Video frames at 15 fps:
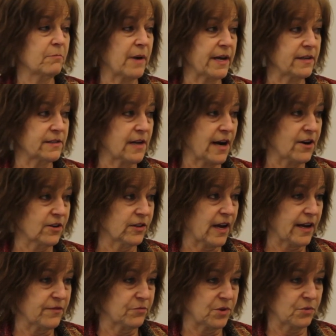my entire
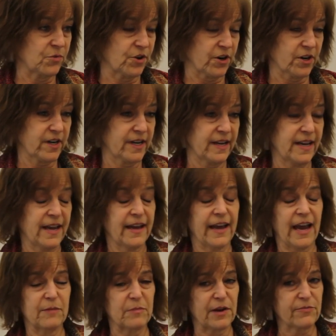life would work.
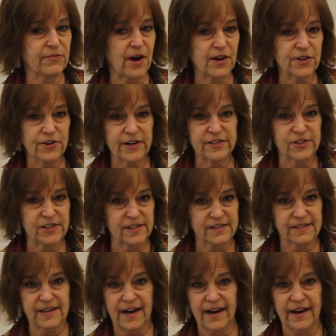And my father had
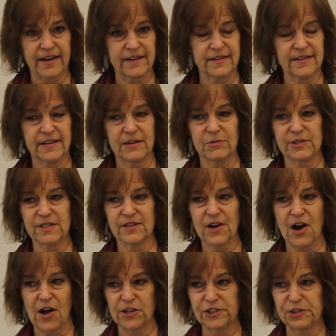just died. He was a
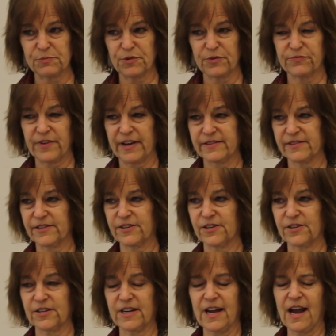college
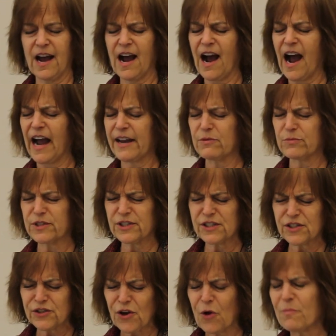professor. I
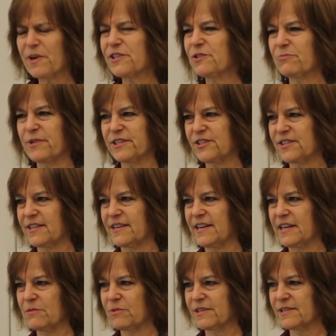so much wished that
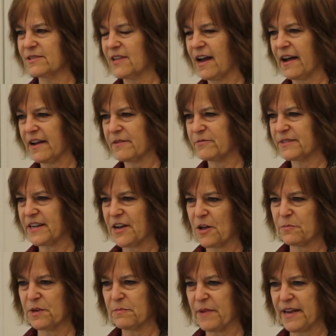he was alive to
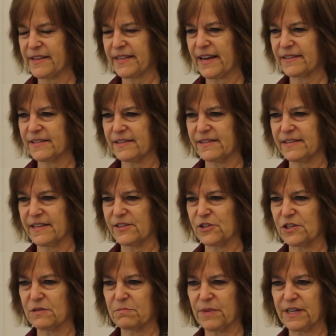help me make that
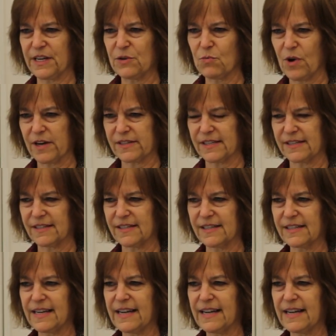decision, but he wasn't.